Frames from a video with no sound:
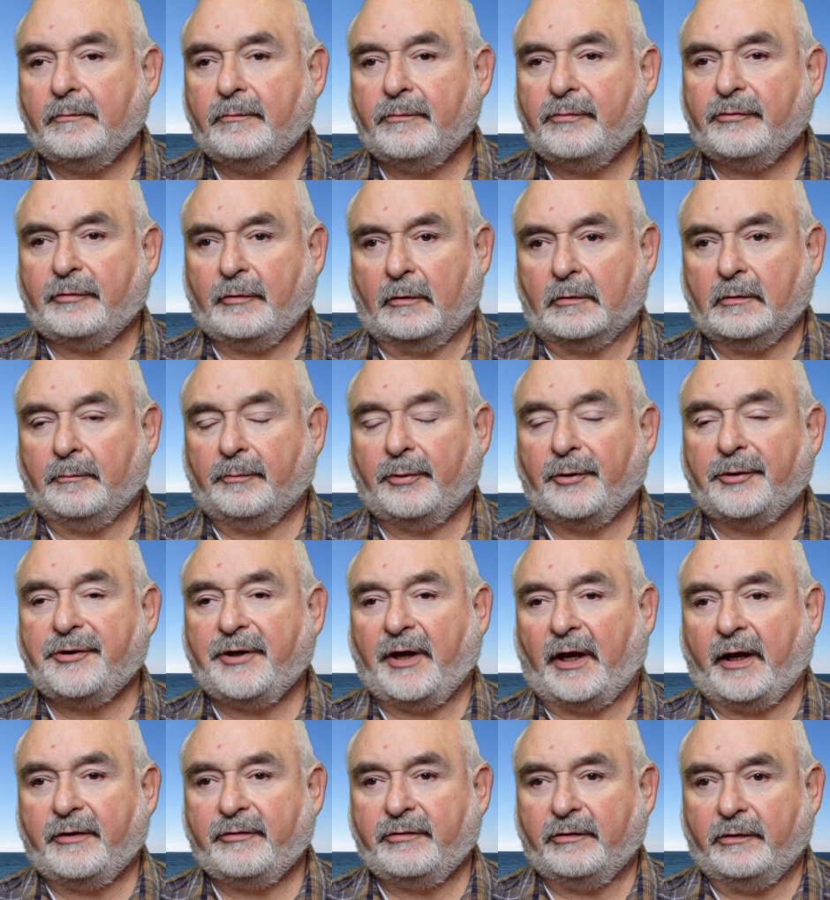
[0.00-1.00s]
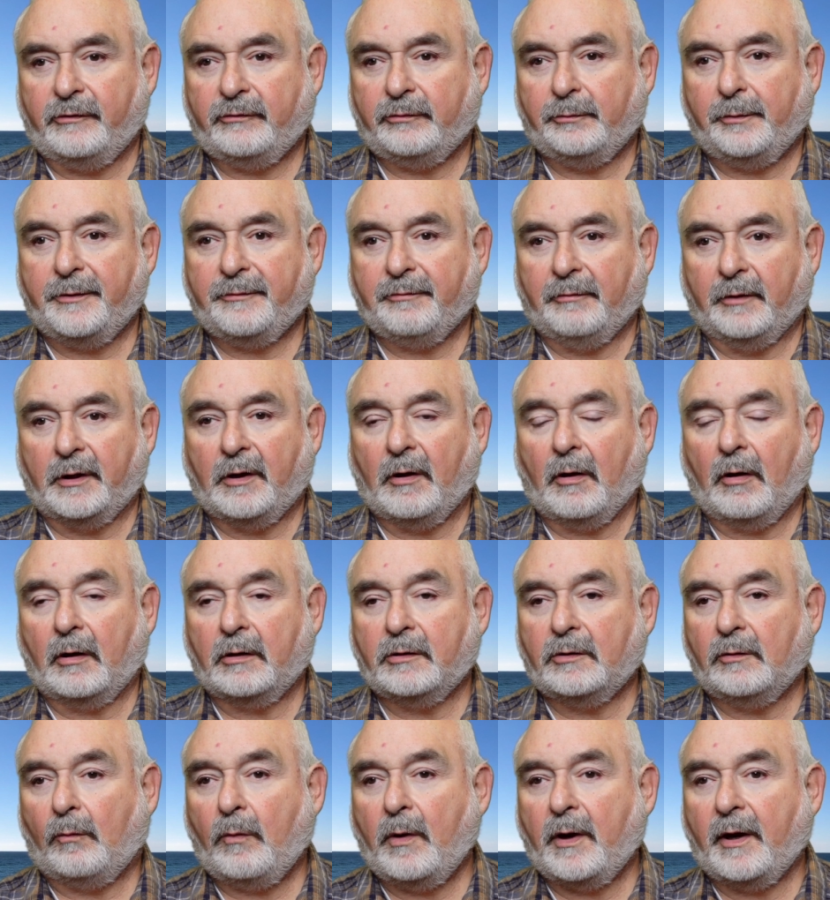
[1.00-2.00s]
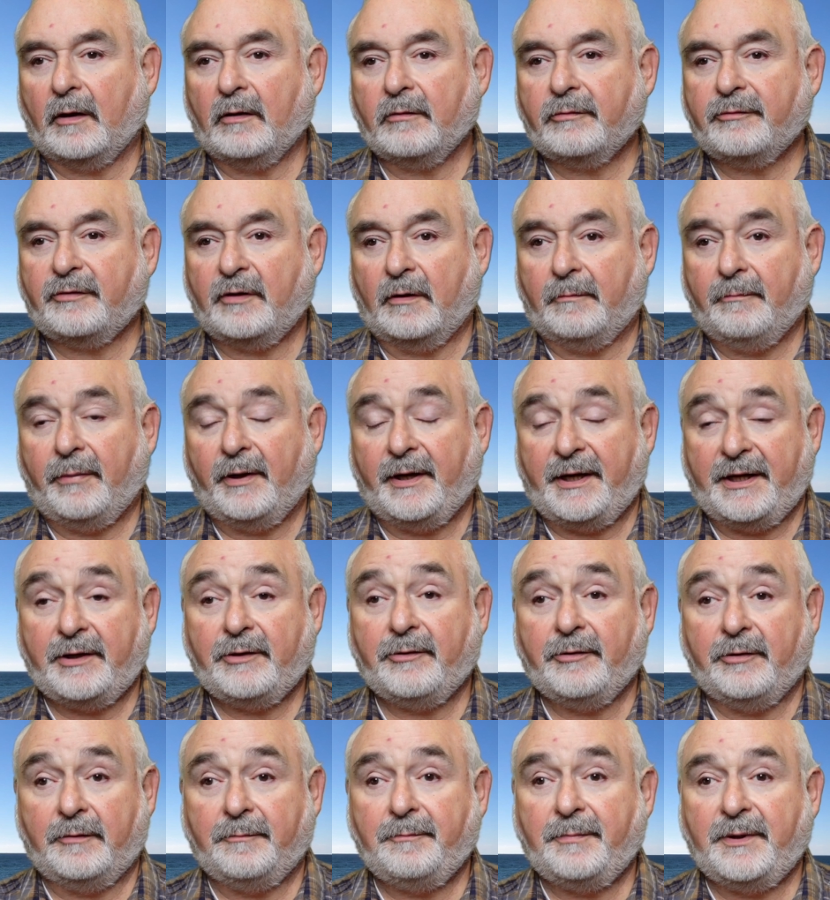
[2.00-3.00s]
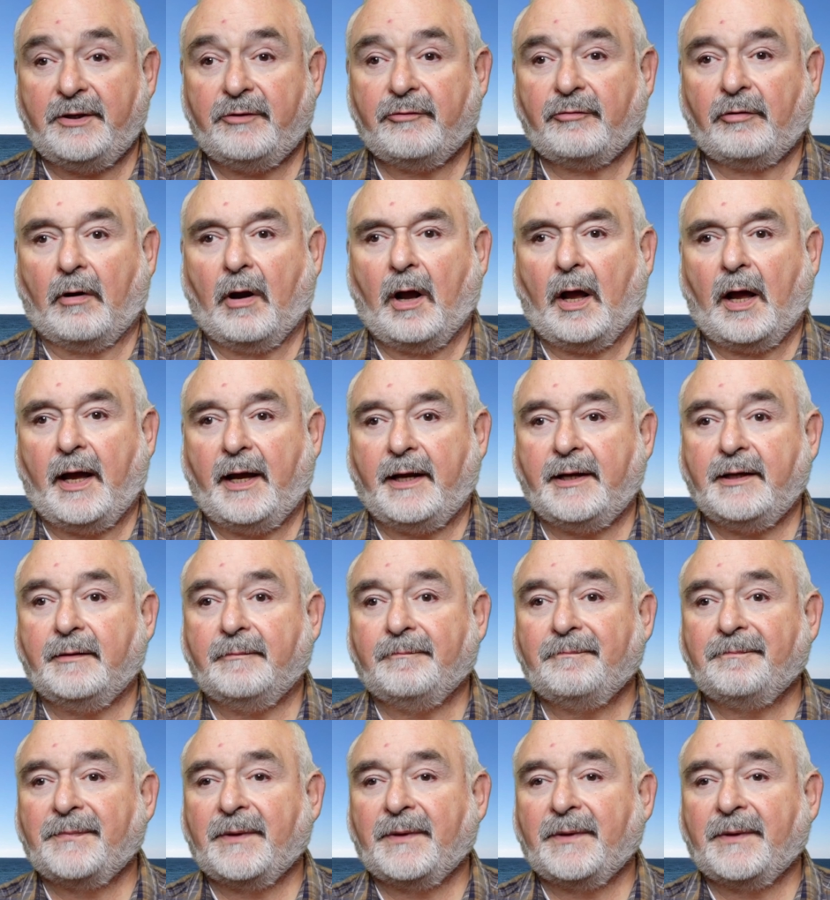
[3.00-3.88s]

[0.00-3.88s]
certain protections with regard to where somebody could be tried.